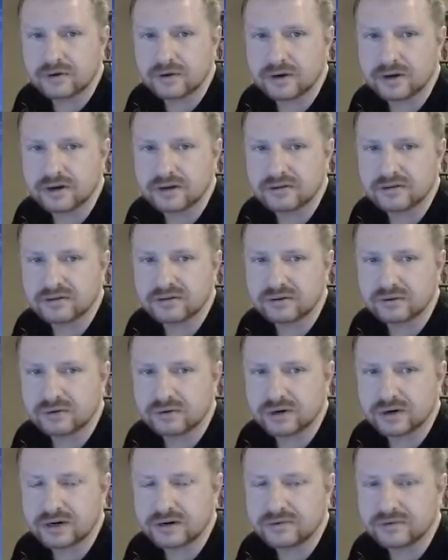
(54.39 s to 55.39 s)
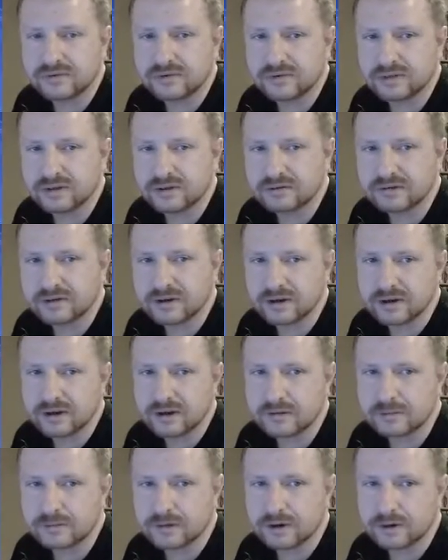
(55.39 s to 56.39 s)
credit screen for this
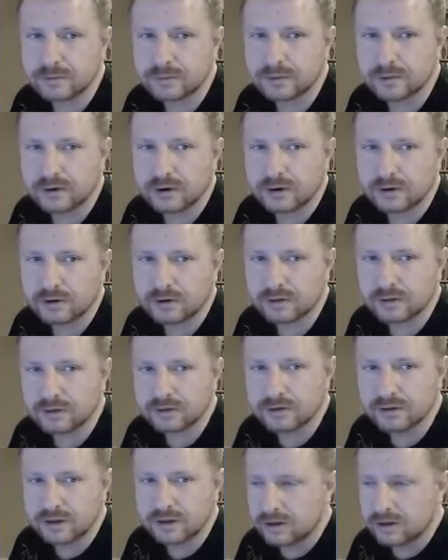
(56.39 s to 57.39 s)
game, and I'll put all the